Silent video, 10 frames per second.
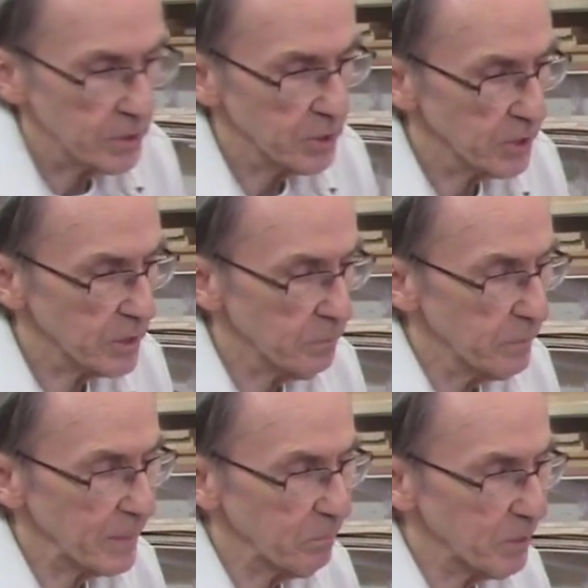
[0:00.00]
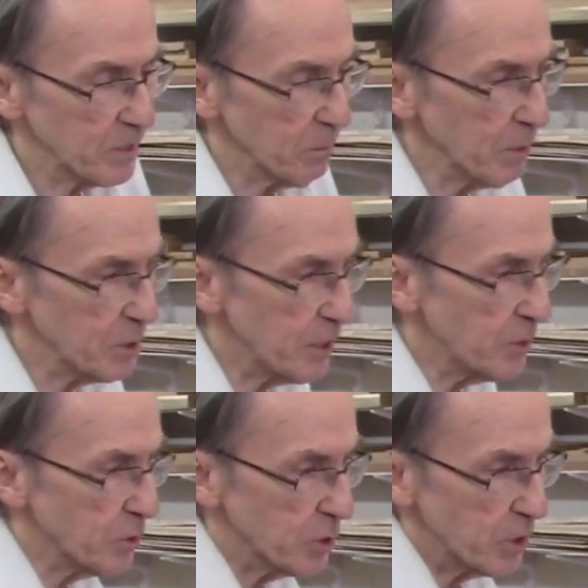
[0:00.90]
system makes it much
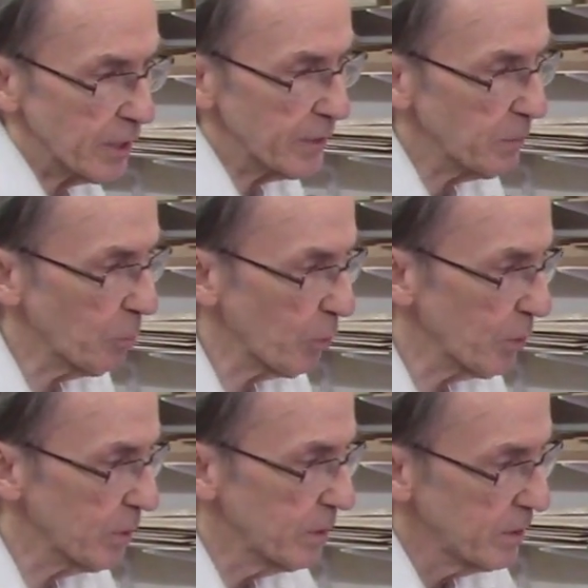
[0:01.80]
easier to slide your board